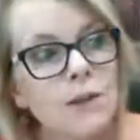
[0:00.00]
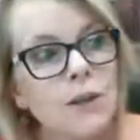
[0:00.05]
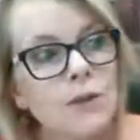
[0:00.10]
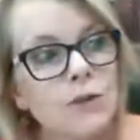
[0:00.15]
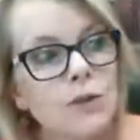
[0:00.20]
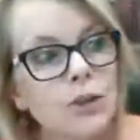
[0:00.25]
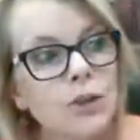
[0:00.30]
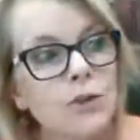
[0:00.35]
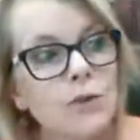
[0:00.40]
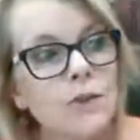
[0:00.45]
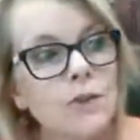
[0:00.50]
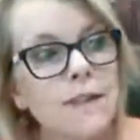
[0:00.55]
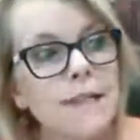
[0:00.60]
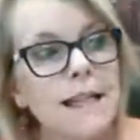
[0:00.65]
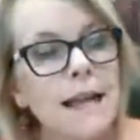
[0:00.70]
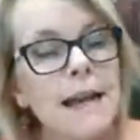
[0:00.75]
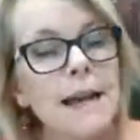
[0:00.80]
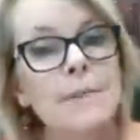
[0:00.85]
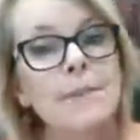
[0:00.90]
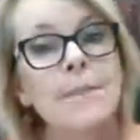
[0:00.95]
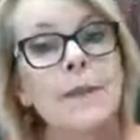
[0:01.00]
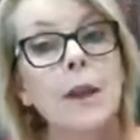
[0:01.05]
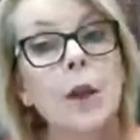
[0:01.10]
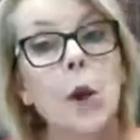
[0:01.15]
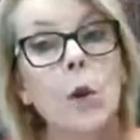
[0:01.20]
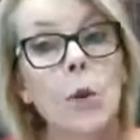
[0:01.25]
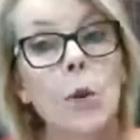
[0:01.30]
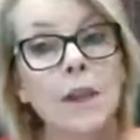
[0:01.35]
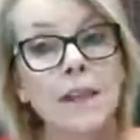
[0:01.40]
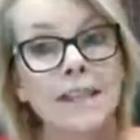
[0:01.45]
So choose
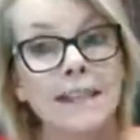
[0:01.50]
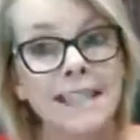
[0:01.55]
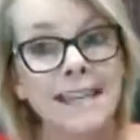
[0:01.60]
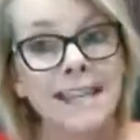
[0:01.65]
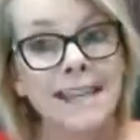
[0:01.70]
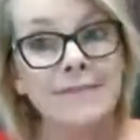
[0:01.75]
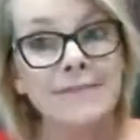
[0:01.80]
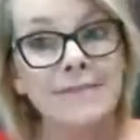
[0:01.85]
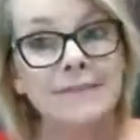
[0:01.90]
quality